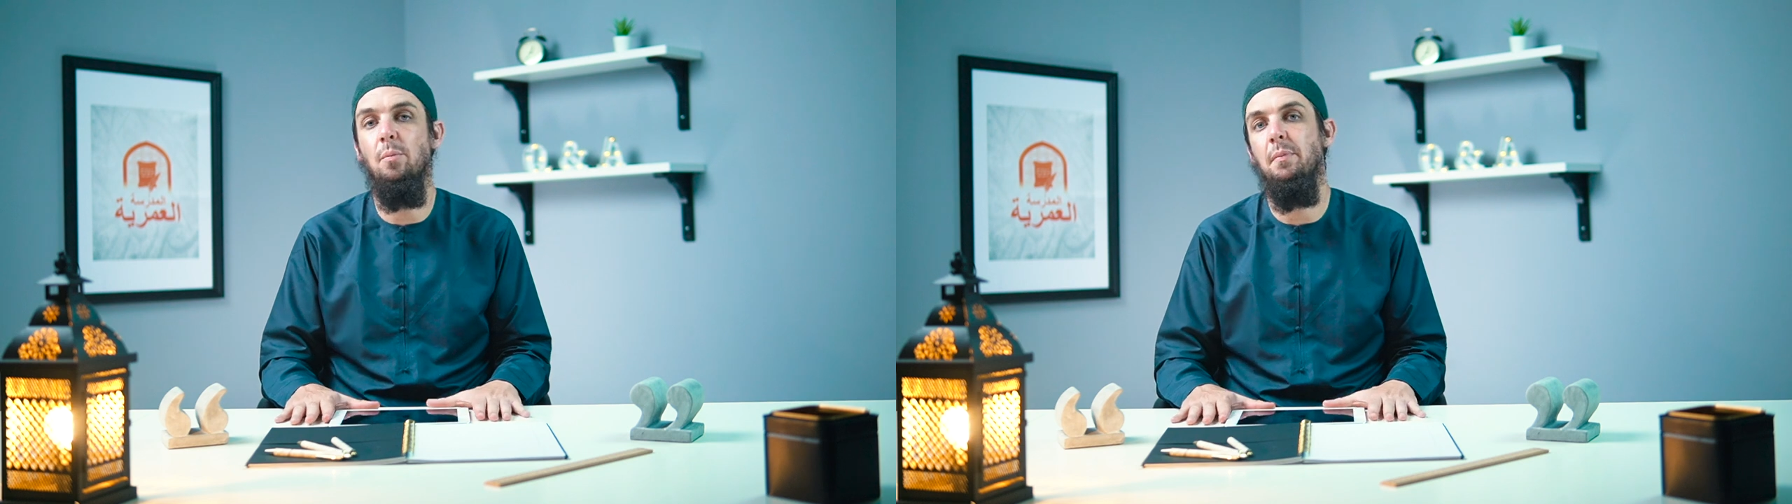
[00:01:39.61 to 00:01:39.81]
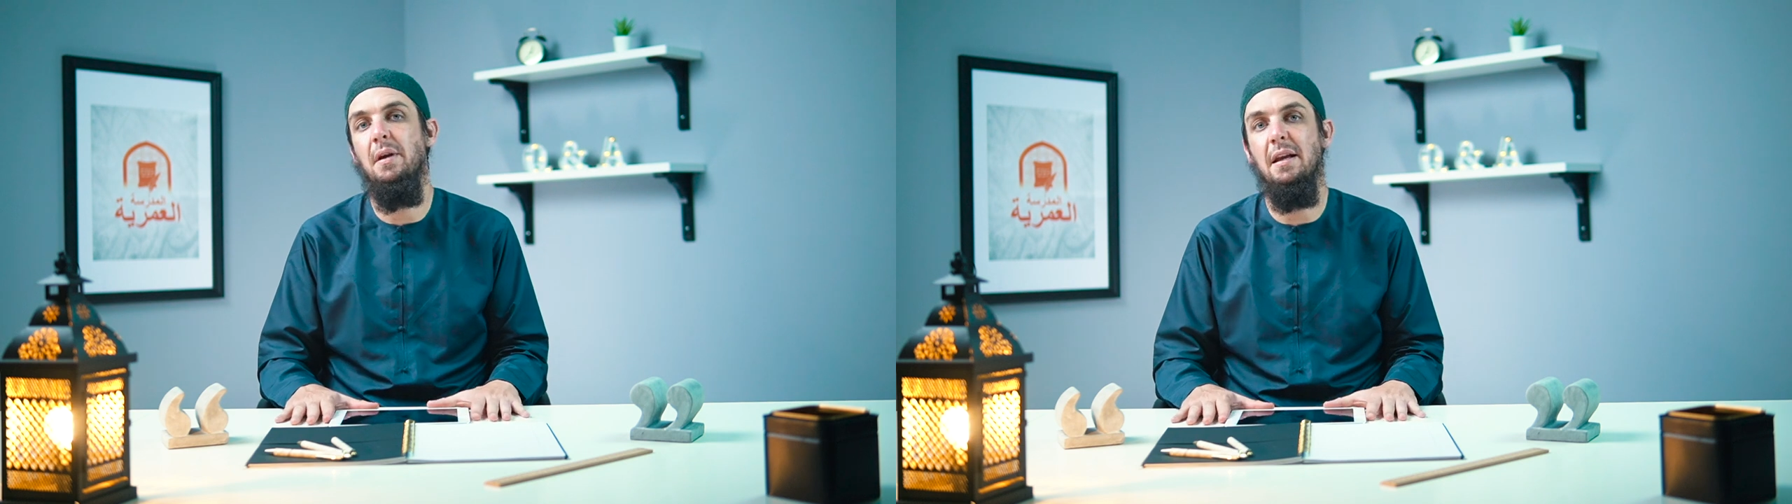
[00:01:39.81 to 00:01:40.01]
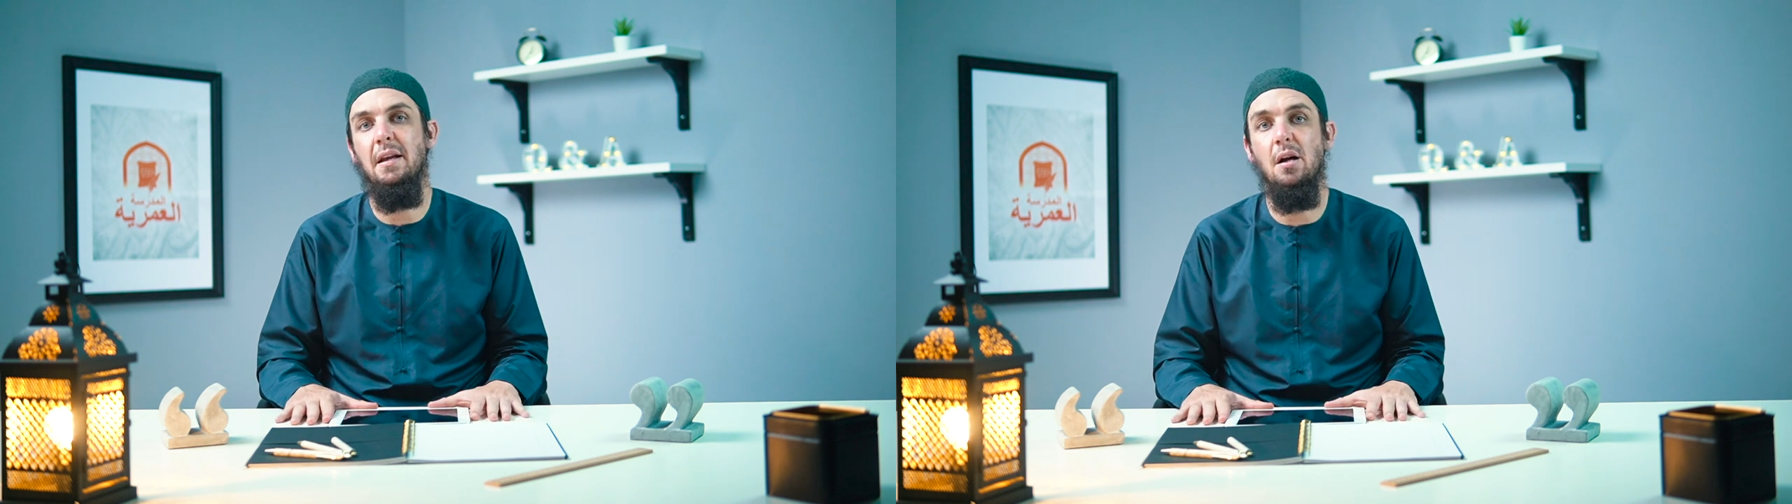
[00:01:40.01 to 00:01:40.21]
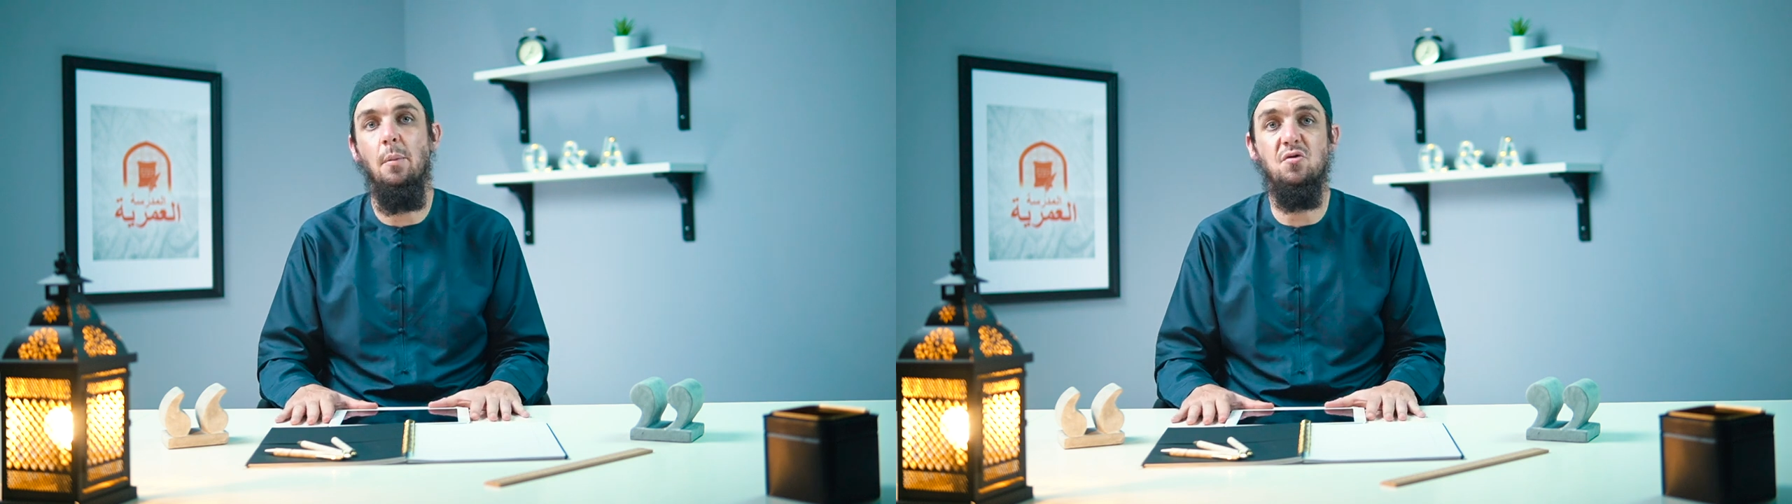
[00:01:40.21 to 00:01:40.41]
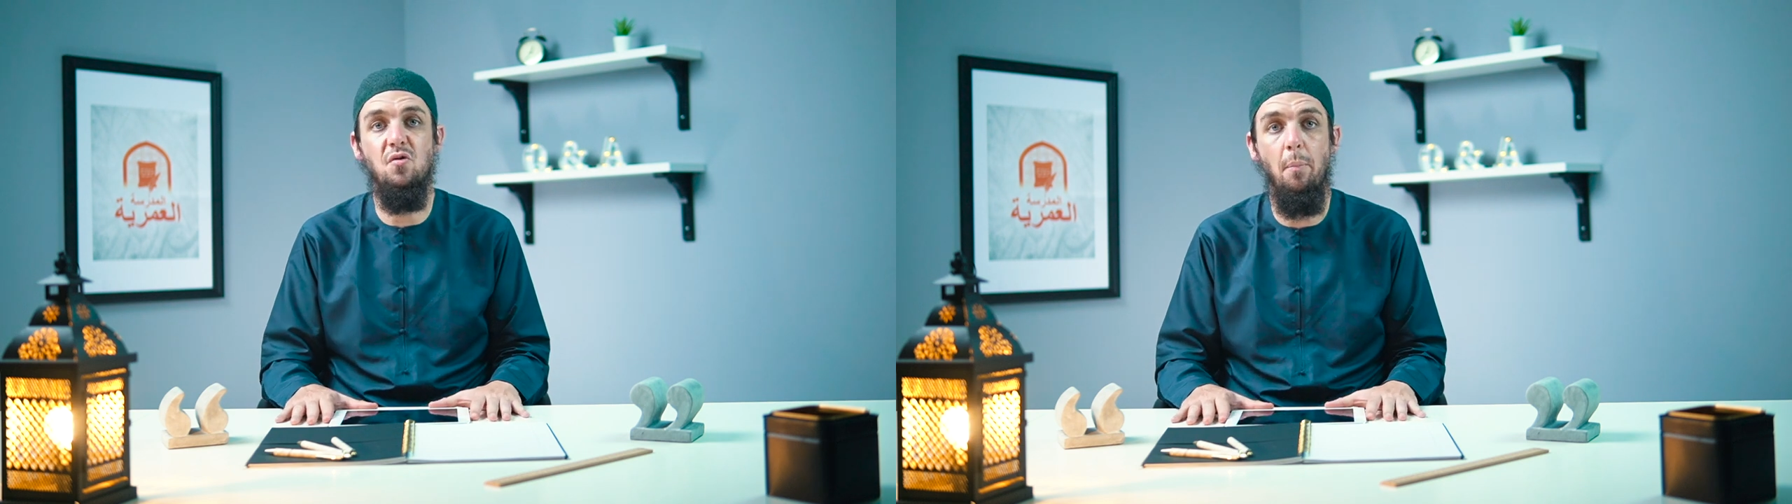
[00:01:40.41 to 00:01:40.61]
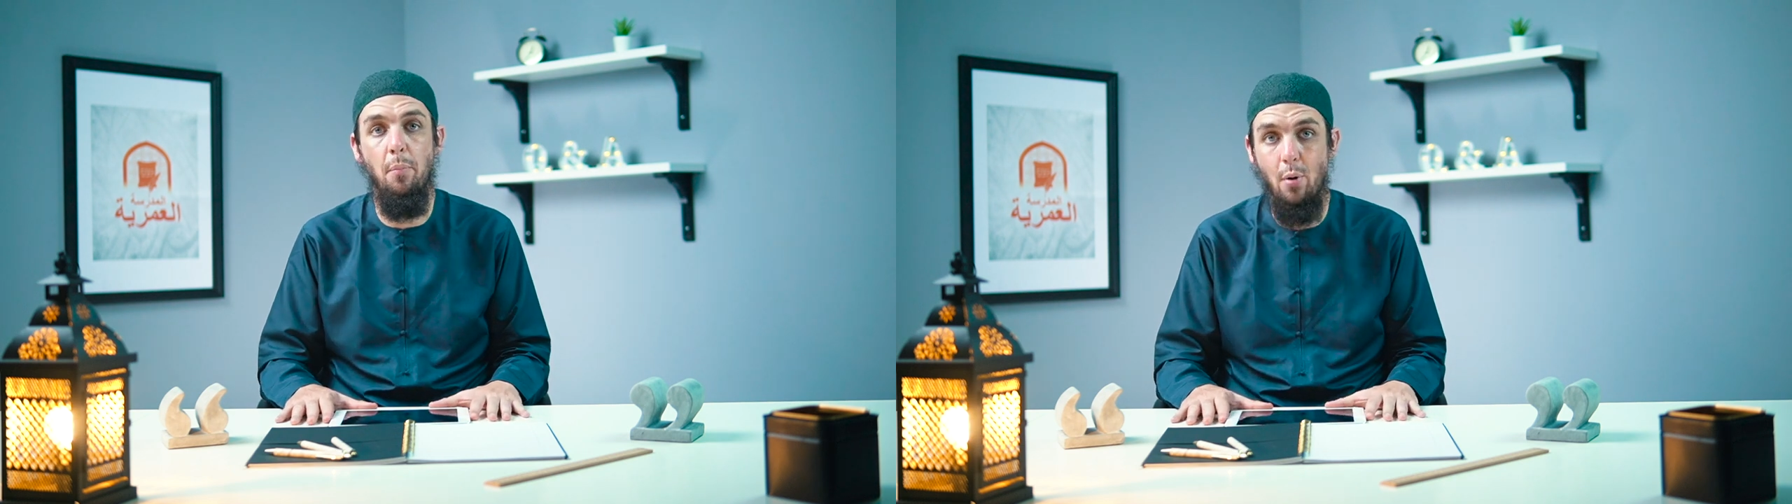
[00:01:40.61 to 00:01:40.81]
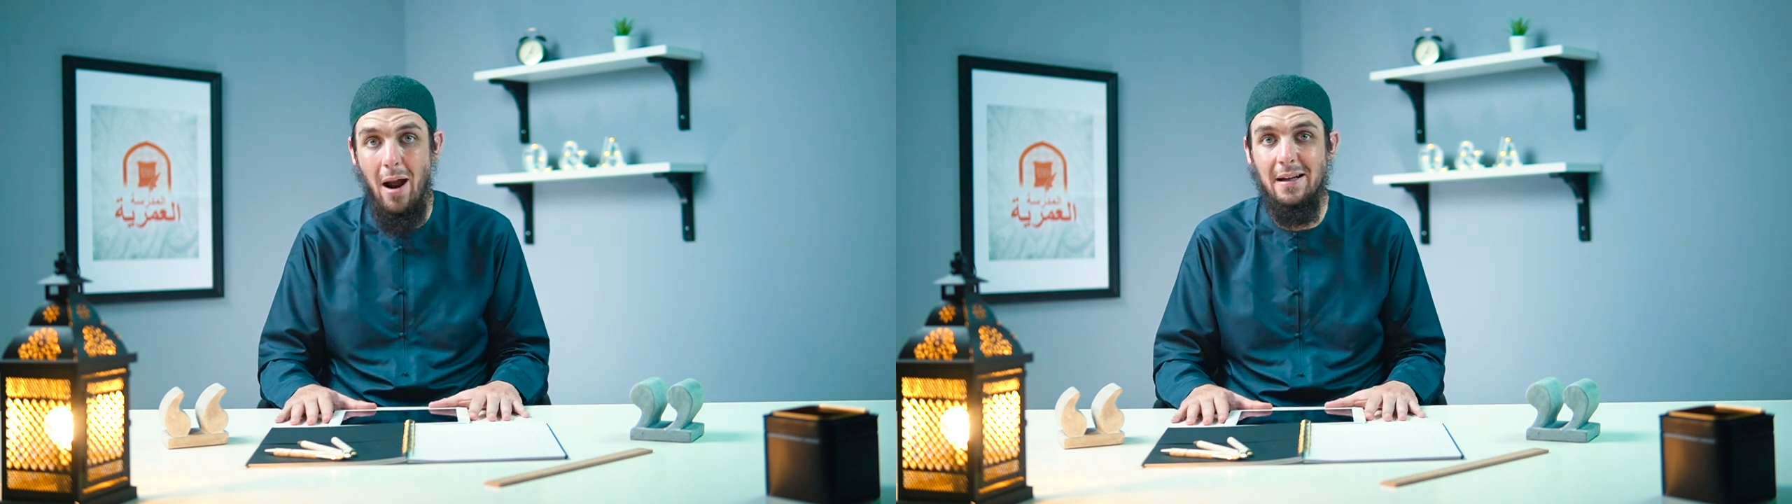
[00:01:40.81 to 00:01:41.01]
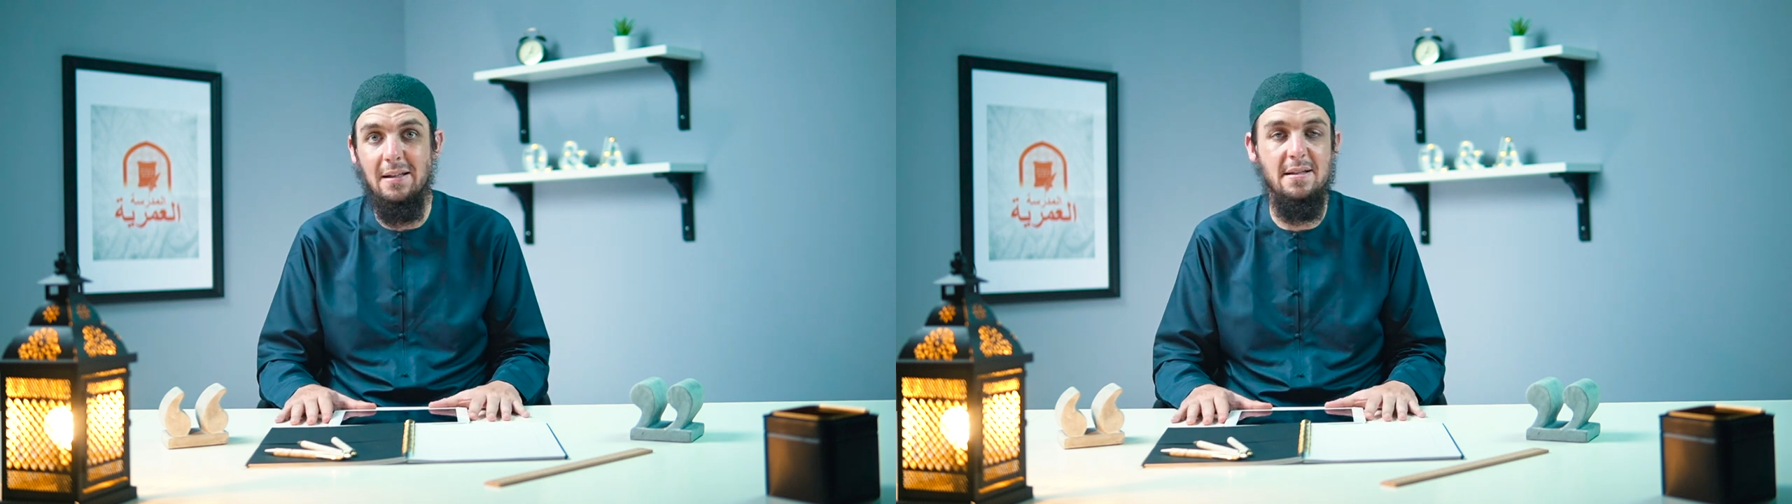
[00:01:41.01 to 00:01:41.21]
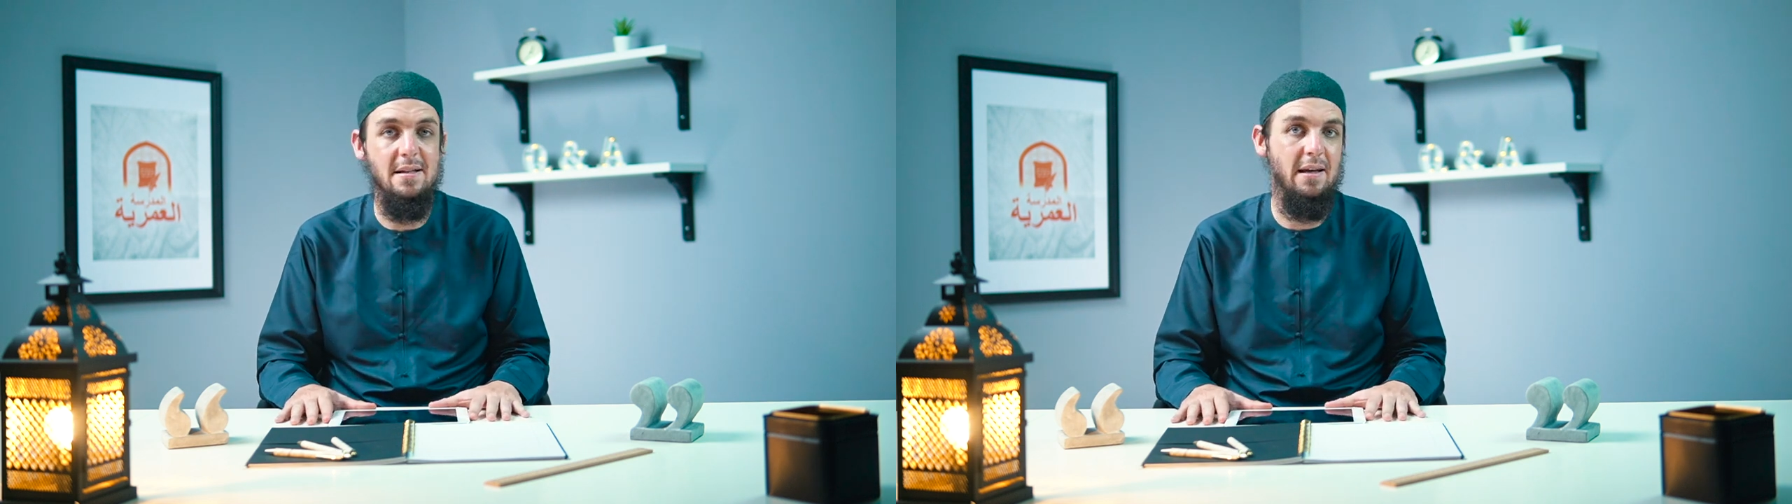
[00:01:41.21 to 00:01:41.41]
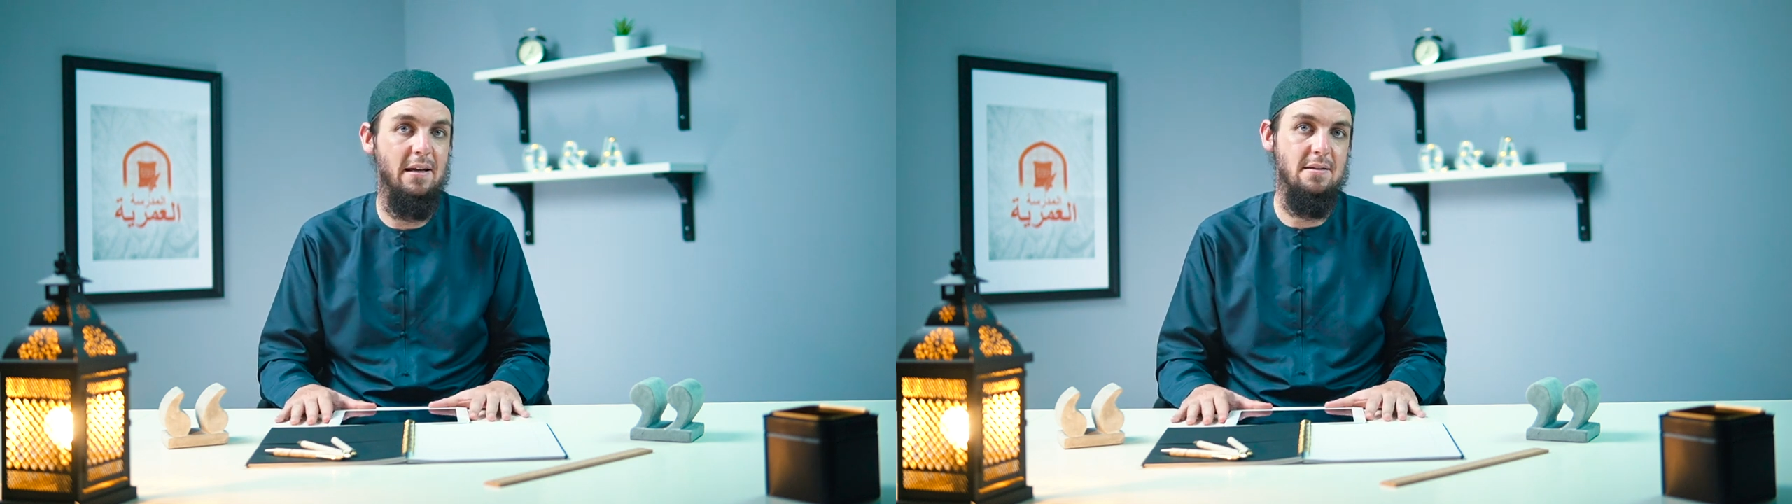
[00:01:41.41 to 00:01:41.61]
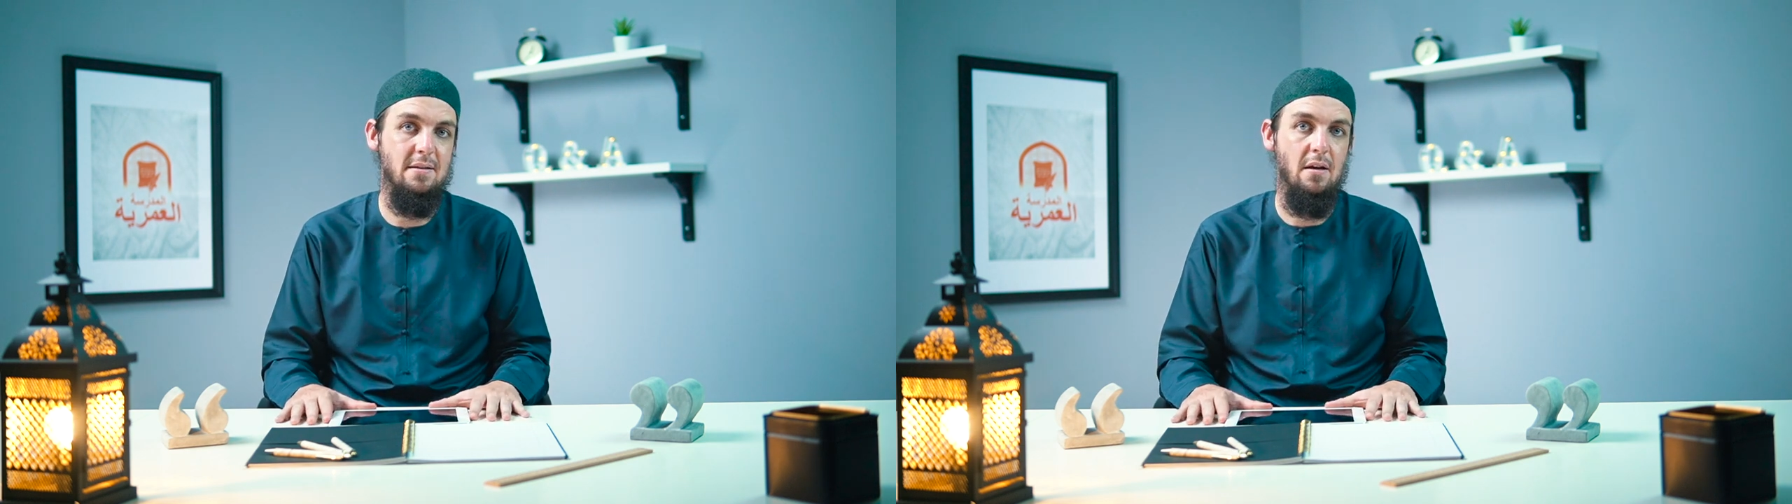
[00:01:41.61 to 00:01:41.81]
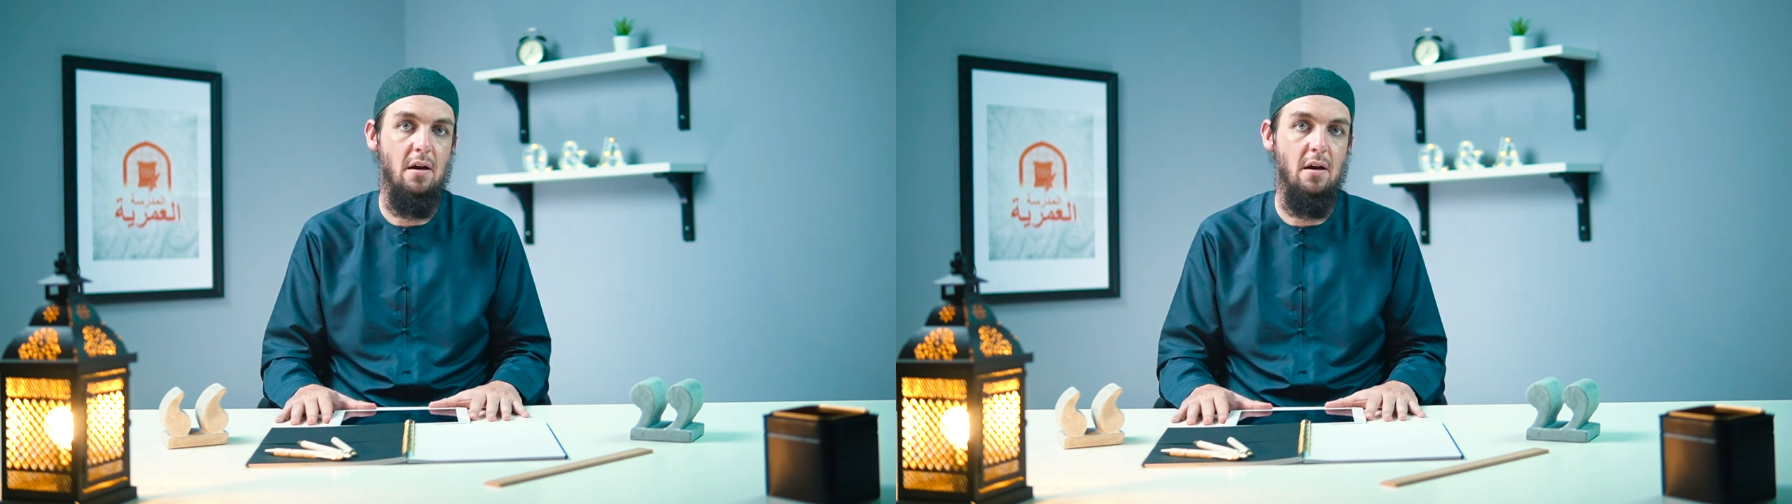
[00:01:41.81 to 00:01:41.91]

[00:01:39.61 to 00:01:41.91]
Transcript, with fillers: it comes from practicing it.